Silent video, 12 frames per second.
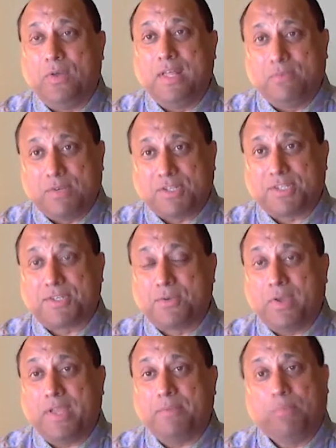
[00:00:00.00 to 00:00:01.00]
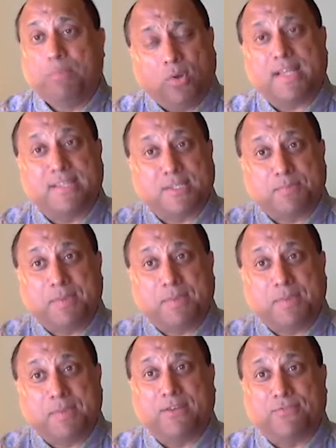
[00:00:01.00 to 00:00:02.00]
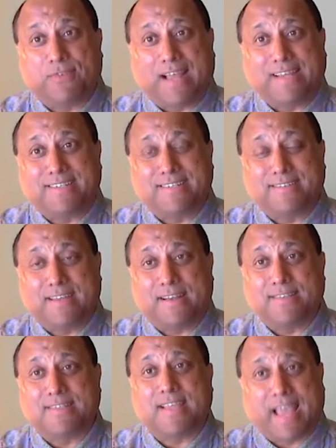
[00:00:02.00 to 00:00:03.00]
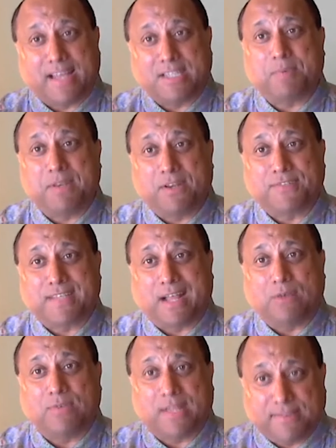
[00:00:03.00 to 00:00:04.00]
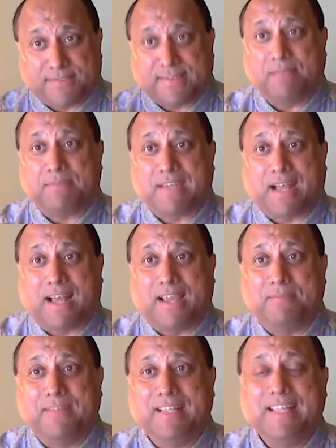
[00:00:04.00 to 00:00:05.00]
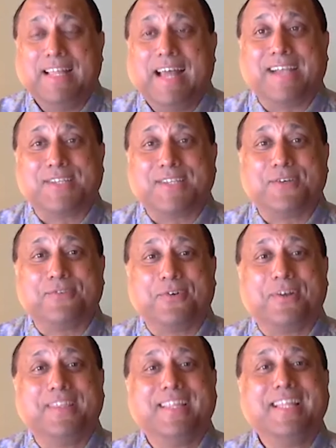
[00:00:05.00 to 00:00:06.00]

which is going both at the speed of light, dare I say, and speed of sound at the same time, and so forth.